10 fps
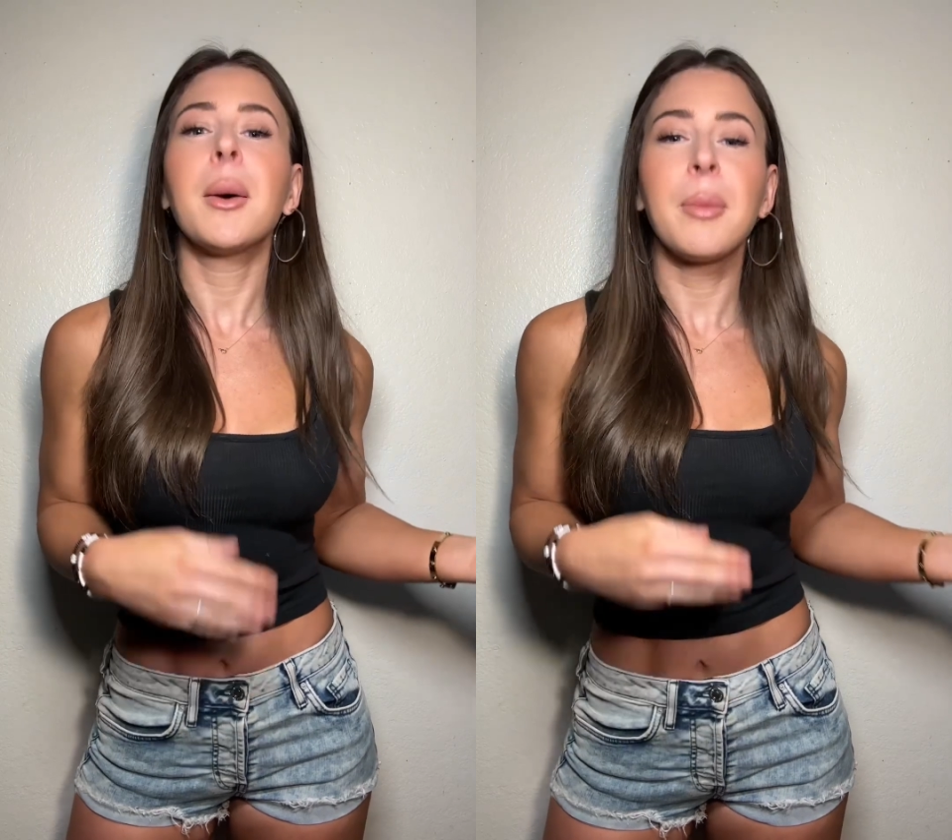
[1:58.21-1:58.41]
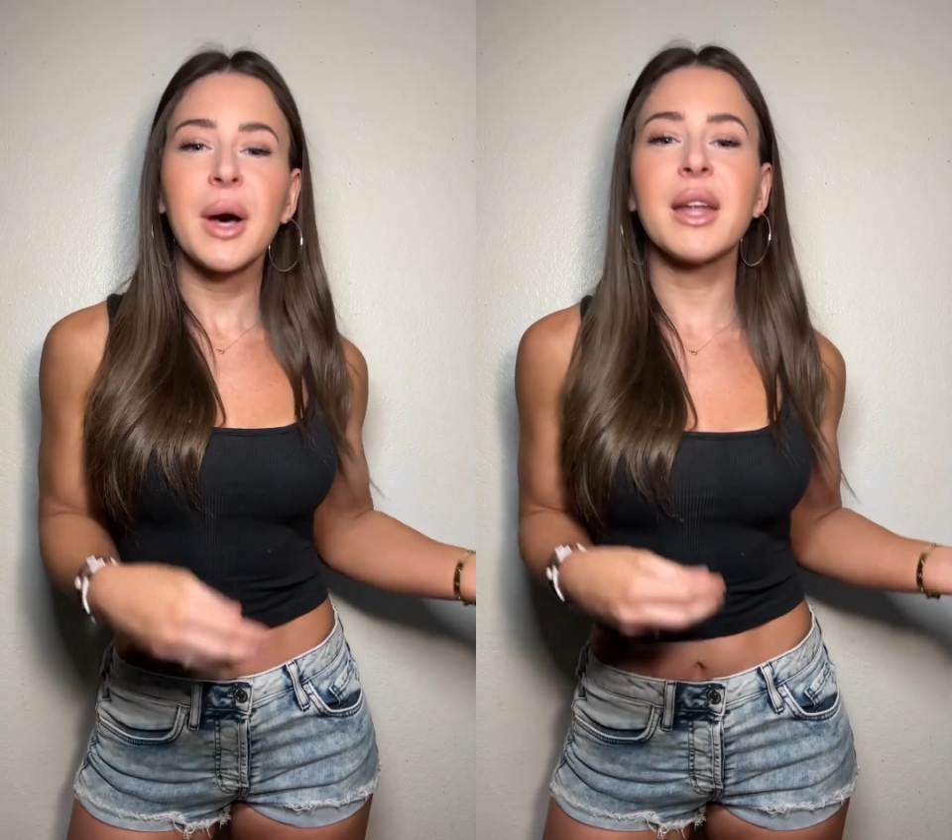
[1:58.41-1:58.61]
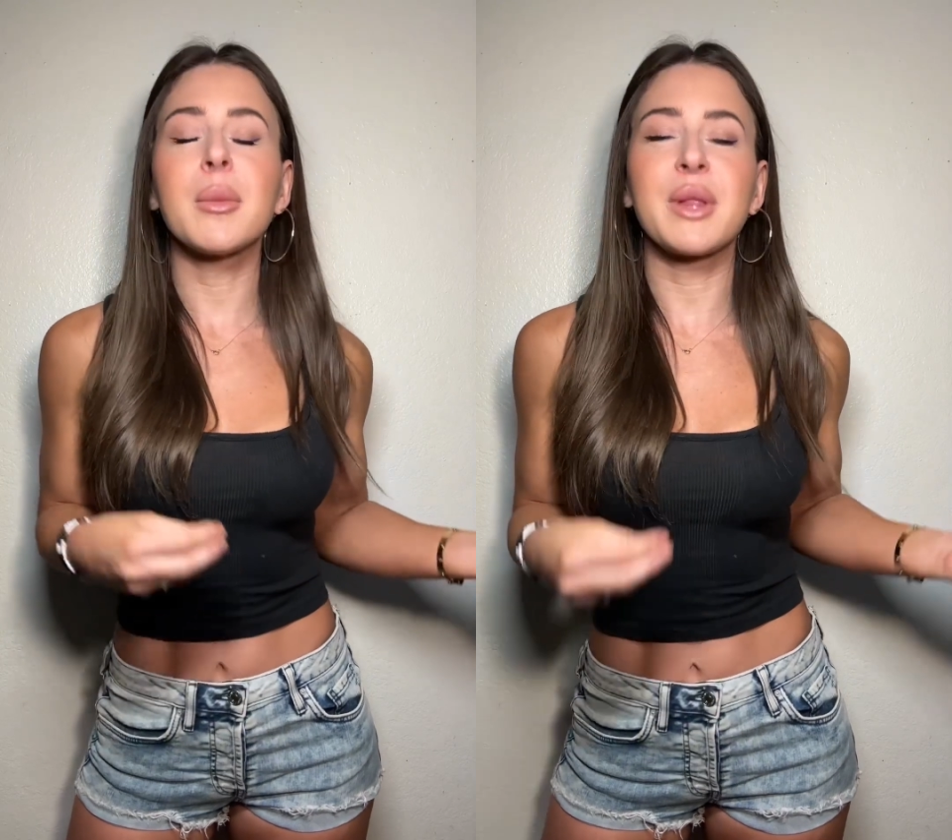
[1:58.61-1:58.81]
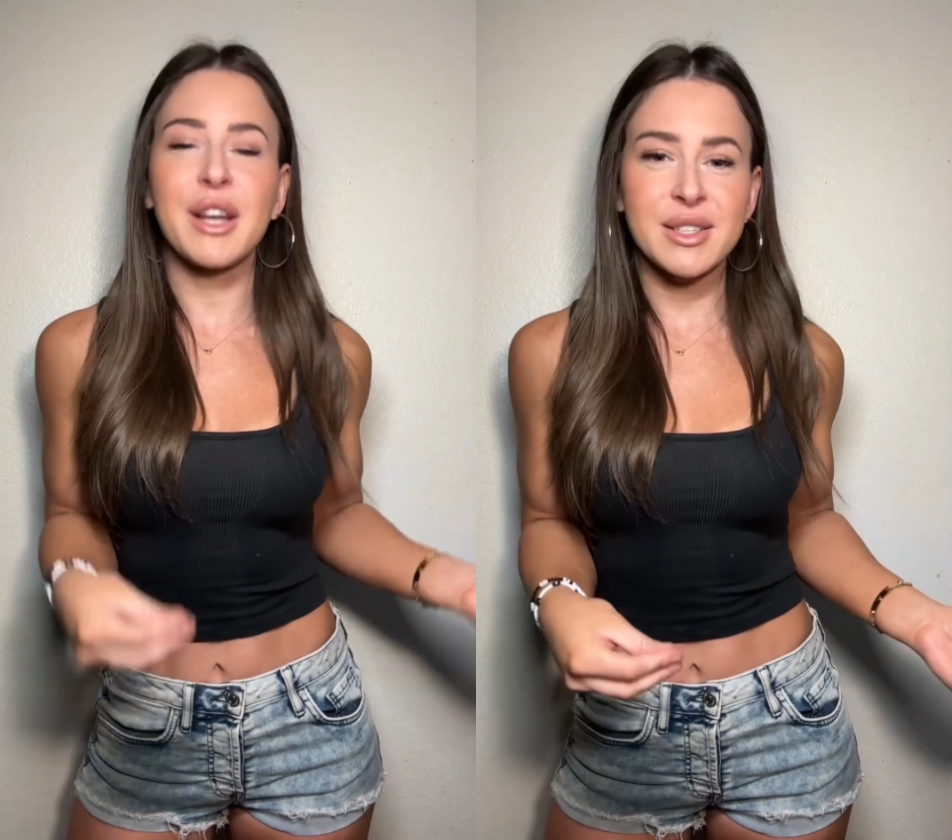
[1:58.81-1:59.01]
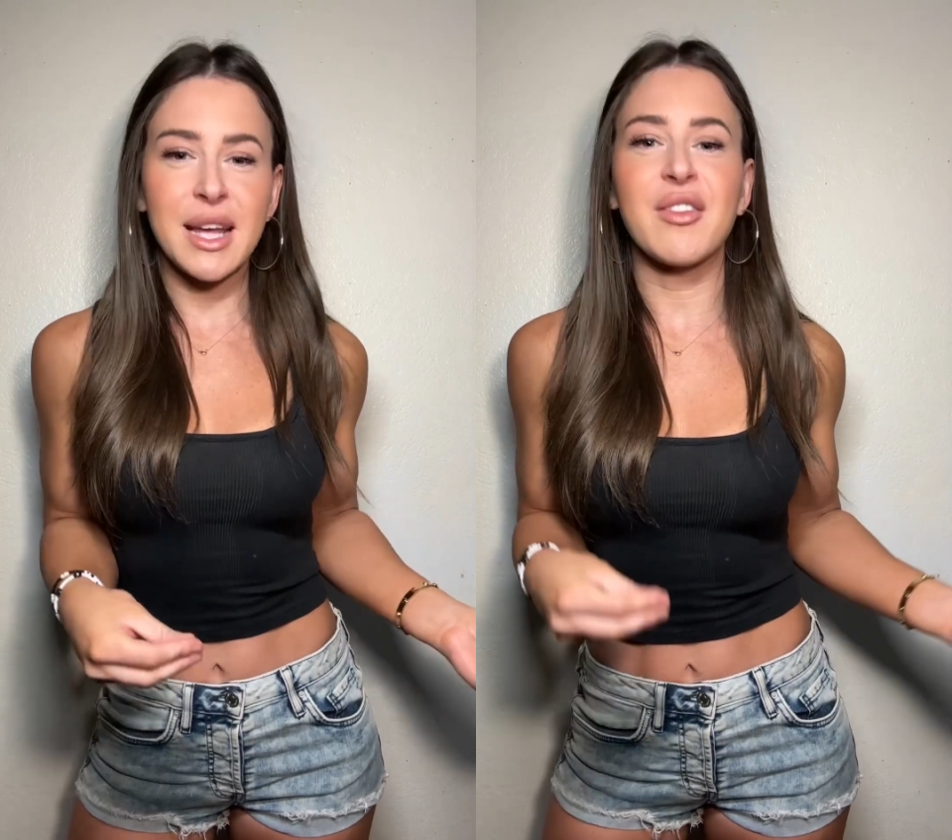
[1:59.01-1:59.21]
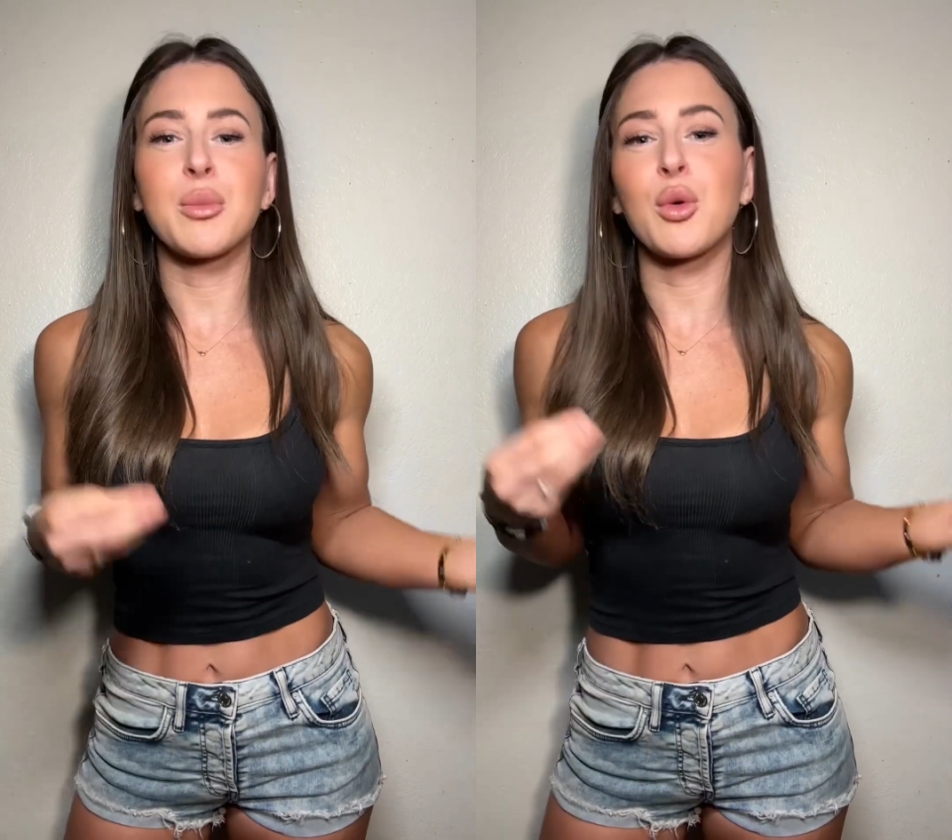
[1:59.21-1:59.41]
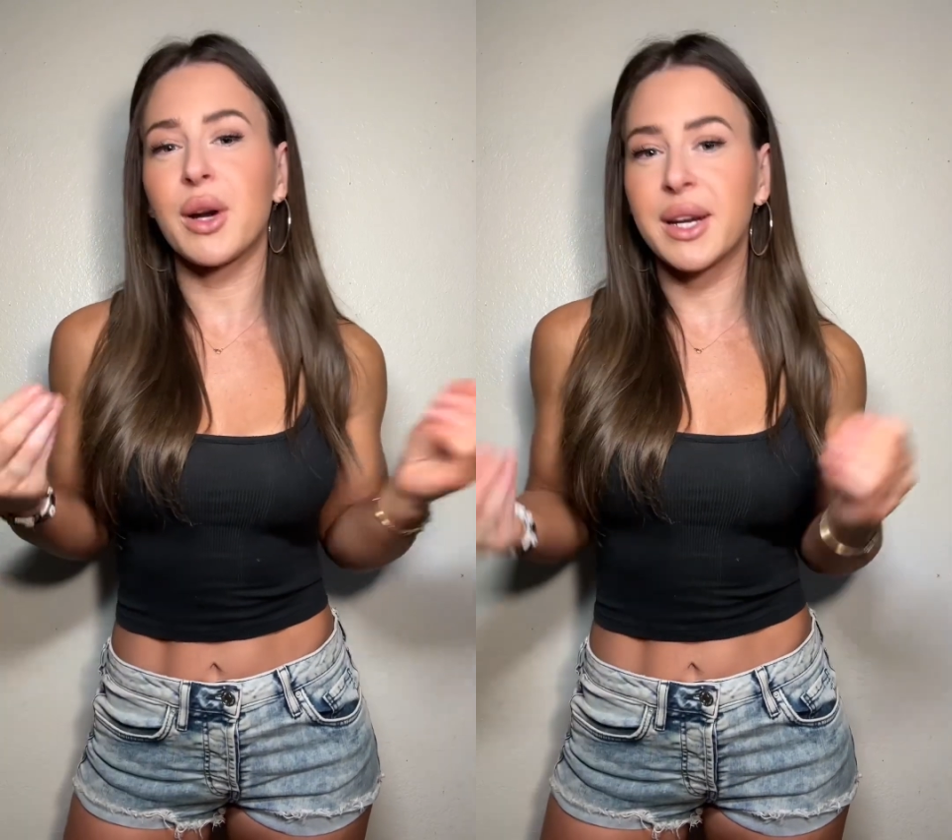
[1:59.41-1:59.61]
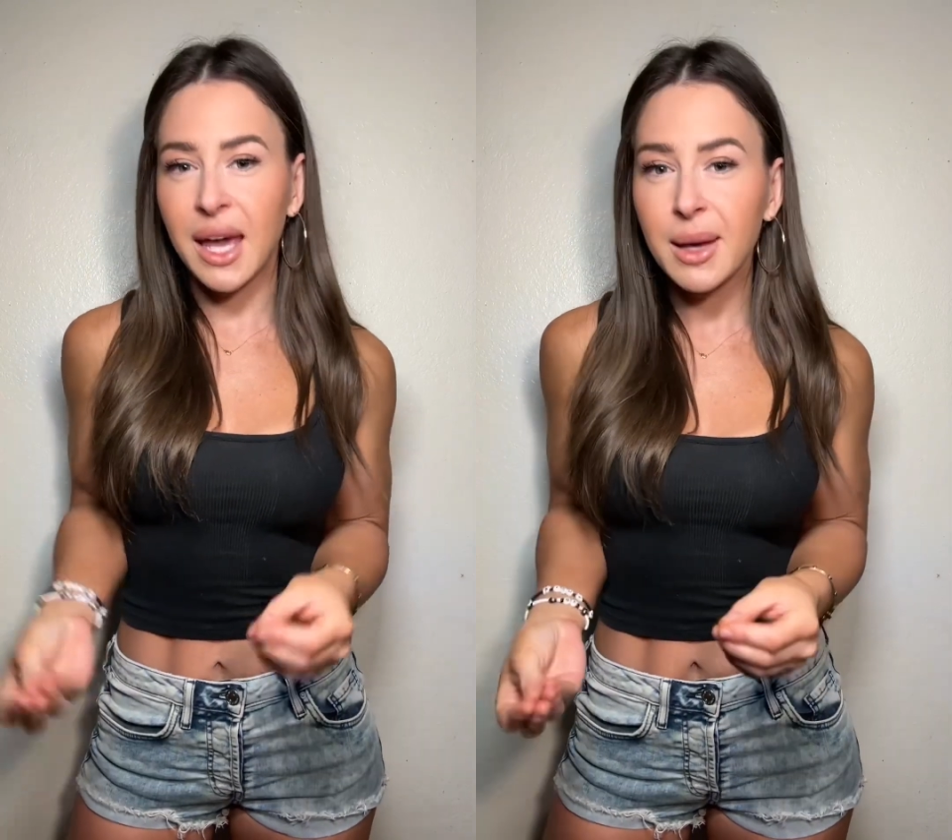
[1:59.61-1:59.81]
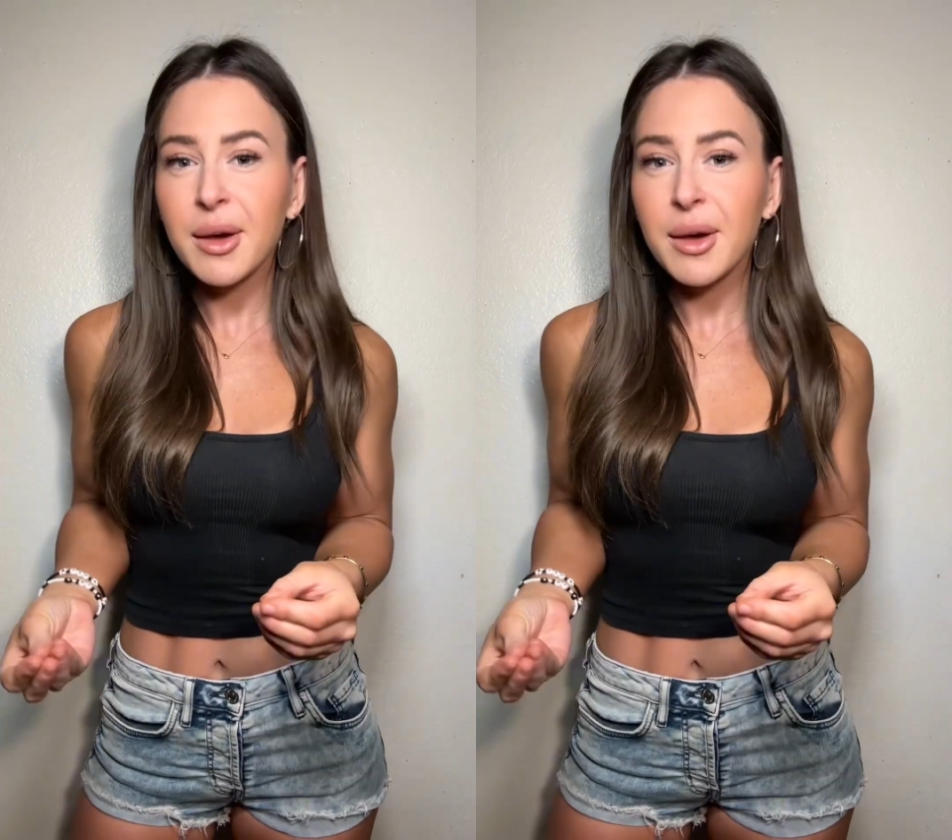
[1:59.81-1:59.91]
but Blair Davenport came